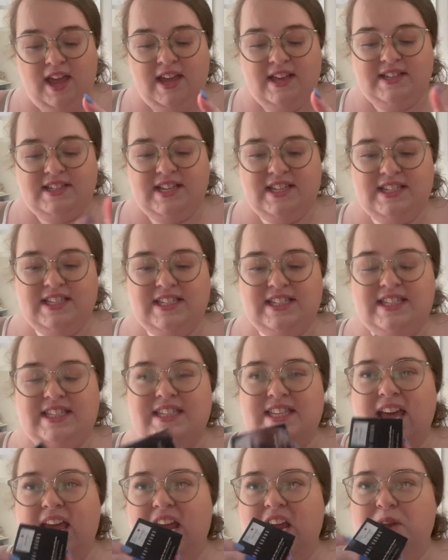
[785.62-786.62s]
doesn't
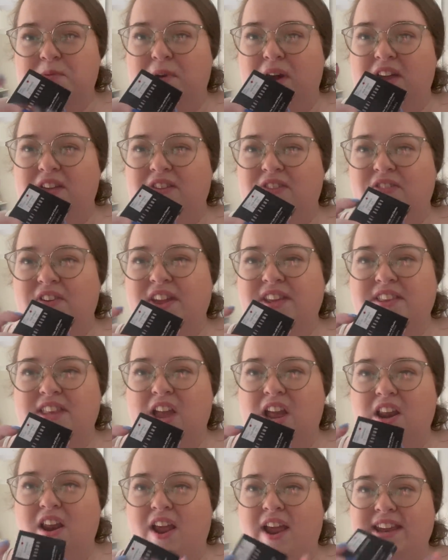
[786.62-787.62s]
say, but I think
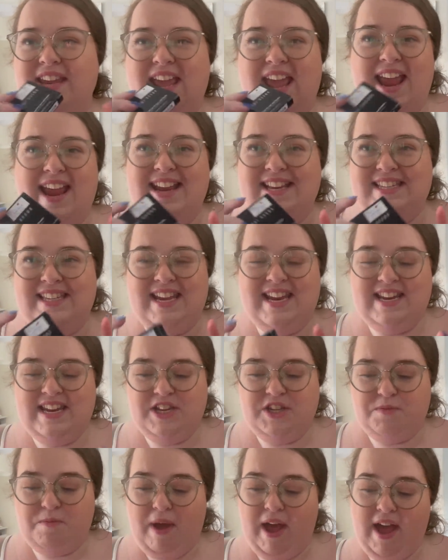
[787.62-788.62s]
they're like
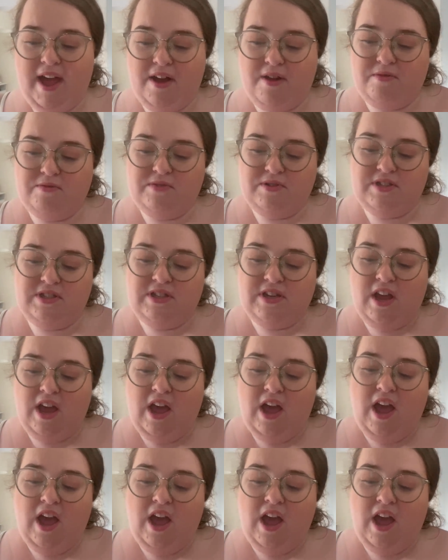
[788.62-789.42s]
18-ish pounds.